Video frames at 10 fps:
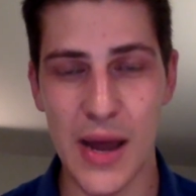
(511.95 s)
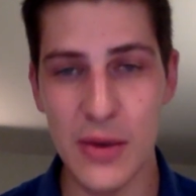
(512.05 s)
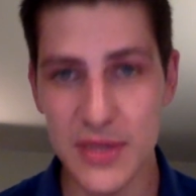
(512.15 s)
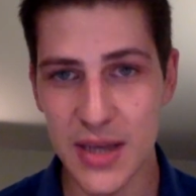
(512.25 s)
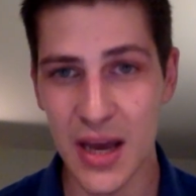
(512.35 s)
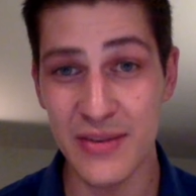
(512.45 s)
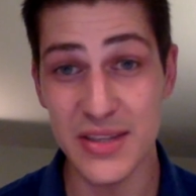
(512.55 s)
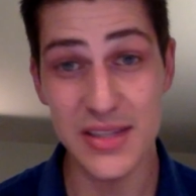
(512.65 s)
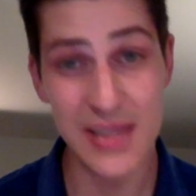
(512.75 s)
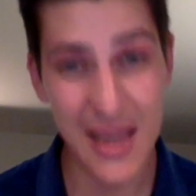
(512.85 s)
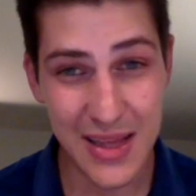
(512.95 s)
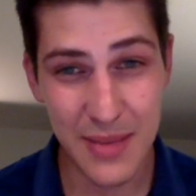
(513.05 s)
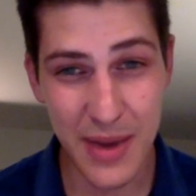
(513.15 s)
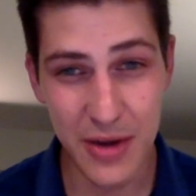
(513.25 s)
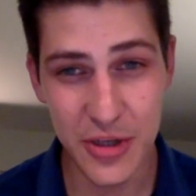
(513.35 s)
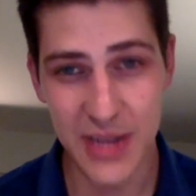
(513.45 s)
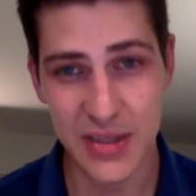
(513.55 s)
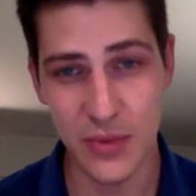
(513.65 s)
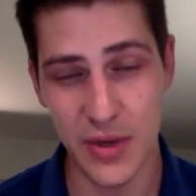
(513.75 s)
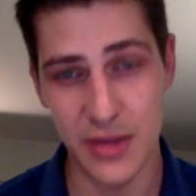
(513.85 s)
outside of a slightly better chance
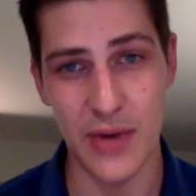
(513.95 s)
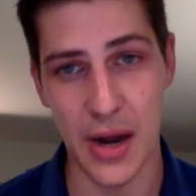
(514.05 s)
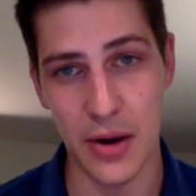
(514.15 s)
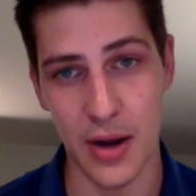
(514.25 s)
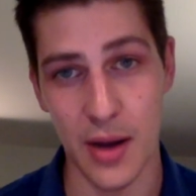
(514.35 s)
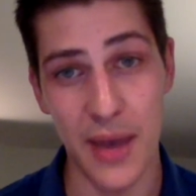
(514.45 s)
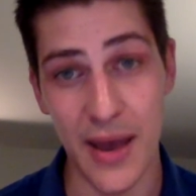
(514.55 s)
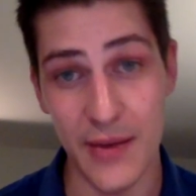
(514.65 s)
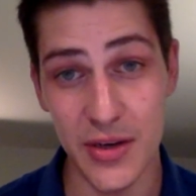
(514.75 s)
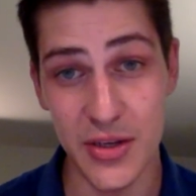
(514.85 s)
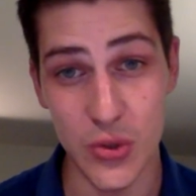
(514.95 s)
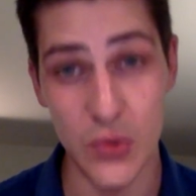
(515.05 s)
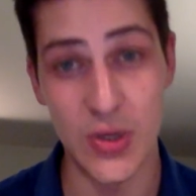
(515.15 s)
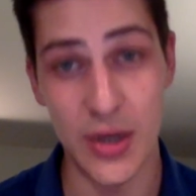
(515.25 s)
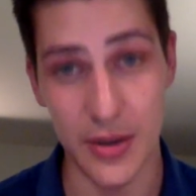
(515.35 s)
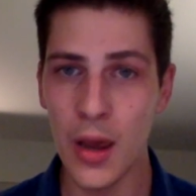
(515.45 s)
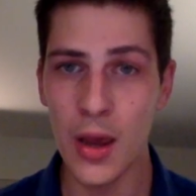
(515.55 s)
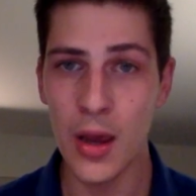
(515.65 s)
of winning the Ryder Cup every 2 years.